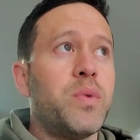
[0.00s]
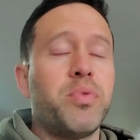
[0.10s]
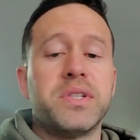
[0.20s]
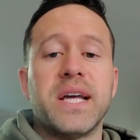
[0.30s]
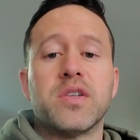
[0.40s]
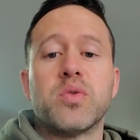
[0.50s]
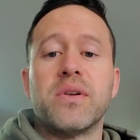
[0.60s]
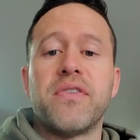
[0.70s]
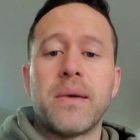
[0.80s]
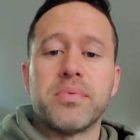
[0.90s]
we put down
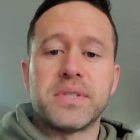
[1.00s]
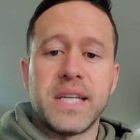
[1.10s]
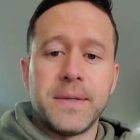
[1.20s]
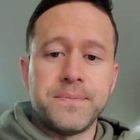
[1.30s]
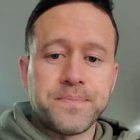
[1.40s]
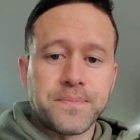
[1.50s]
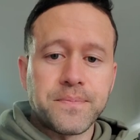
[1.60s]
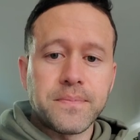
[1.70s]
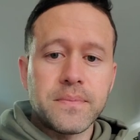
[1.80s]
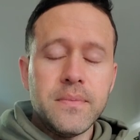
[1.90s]
25%
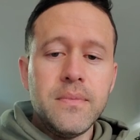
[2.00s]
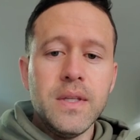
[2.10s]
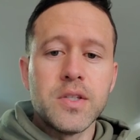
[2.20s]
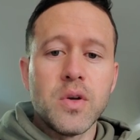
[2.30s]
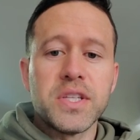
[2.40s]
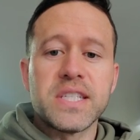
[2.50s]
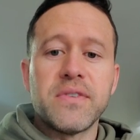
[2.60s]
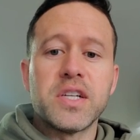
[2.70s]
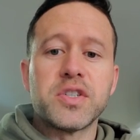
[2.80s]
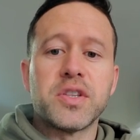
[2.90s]
so on the
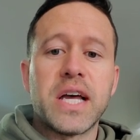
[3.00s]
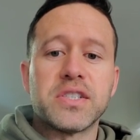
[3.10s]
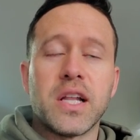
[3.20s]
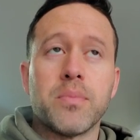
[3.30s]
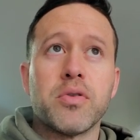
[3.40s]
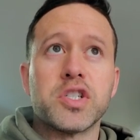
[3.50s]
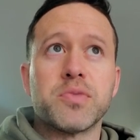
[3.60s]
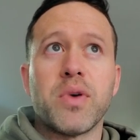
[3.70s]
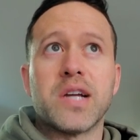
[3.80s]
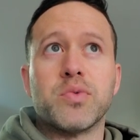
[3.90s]
$700000 purchase
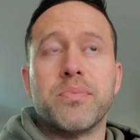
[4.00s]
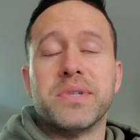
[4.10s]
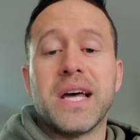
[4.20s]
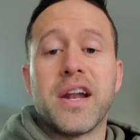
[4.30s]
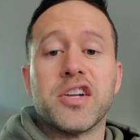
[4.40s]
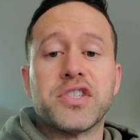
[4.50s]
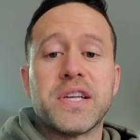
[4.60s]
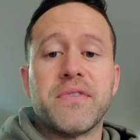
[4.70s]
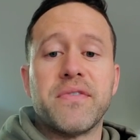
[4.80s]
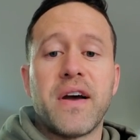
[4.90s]
price we put down
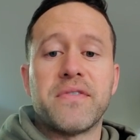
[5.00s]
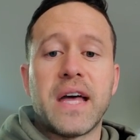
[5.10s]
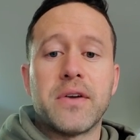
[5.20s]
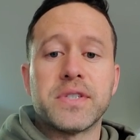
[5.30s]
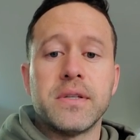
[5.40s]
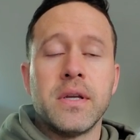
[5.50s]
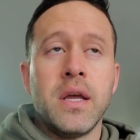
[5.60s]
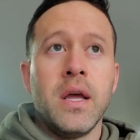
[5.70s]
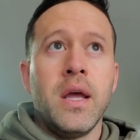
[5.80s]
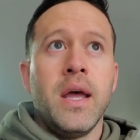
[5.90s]
175000
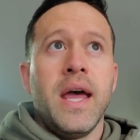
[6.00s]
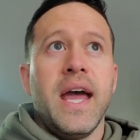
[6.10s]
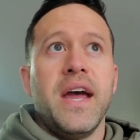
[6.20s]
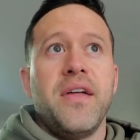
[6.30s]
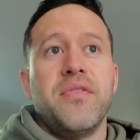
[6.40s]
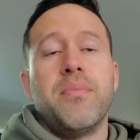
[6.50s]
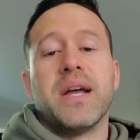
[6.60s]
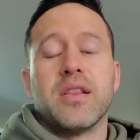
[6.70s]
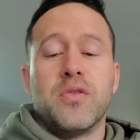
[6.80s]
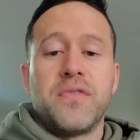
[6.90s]
and the
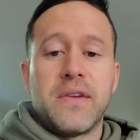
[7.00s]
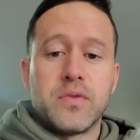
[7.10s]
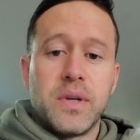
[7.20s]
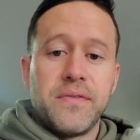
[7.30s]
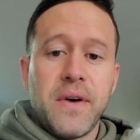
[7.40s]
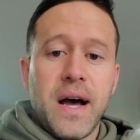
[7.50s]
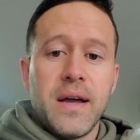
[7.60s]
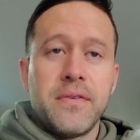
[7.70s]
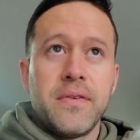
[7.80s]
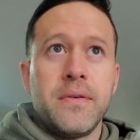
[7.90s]
bank loan
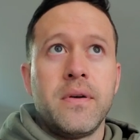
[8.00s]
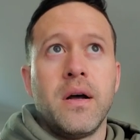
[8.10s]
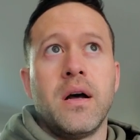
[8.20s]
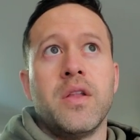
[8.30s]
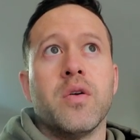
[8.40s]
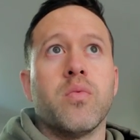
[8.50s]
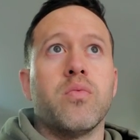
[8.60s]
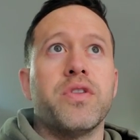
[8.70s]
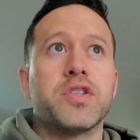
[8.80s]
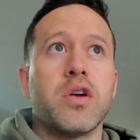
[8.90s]
525 uh, the,
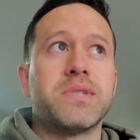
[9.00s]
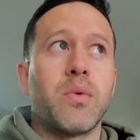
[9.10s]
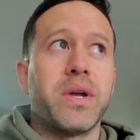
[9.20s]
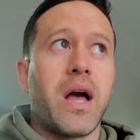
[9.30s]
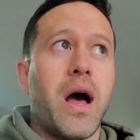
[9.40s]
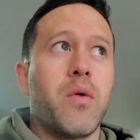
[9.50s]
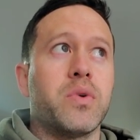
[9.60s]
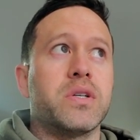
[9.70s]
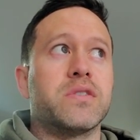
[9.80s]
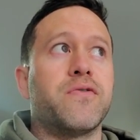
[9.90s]
the terms that we got
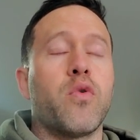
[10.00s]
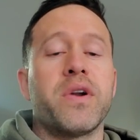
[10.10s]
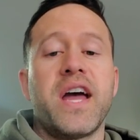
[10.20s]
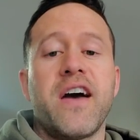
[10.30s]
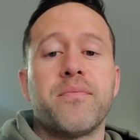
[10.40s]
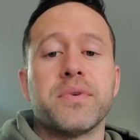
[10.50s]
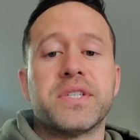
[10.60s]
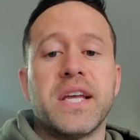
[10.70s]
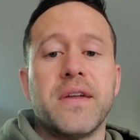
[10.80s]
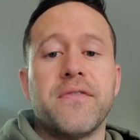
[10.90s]
was
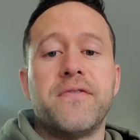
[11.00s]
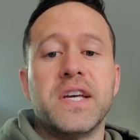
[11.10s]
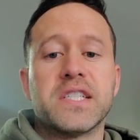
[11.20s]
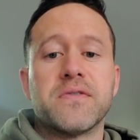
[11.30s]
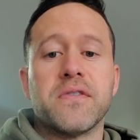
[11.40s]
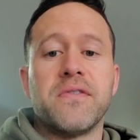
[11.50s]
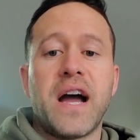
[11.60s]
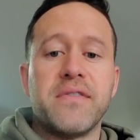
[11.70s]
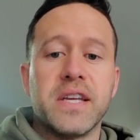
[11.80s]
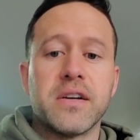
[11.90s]
4.5% fixed for
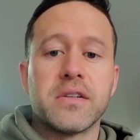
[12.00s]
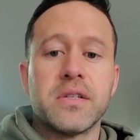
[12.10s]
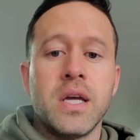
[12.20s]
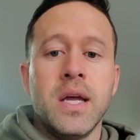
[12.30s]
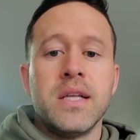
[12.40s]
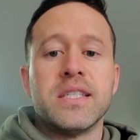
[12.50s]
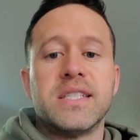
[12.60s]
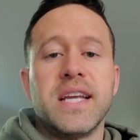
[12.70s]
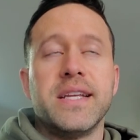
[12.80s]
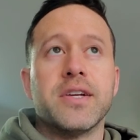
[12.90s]
five years it's a
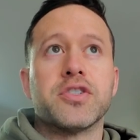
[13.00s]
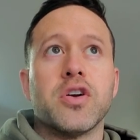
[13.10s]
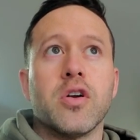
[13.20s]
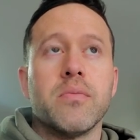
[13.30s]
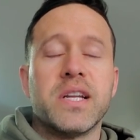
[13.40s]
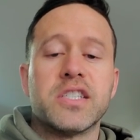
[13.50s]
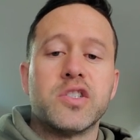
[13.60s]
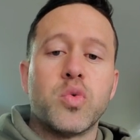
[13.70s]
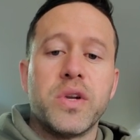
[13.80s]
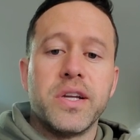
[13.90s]
10-year term and it's a
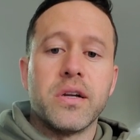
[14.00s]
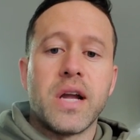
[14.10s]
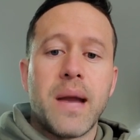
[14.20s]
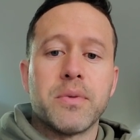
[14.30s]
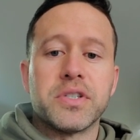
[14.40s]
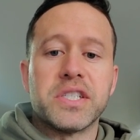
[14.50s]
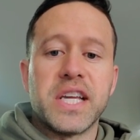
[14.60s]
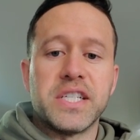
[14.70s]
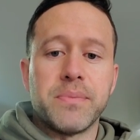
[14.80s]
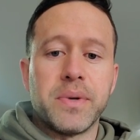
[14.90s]
20-year
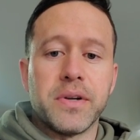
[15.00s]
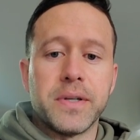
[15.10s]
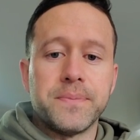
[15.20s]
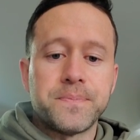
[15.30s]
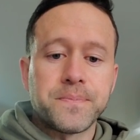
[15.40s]
amortization period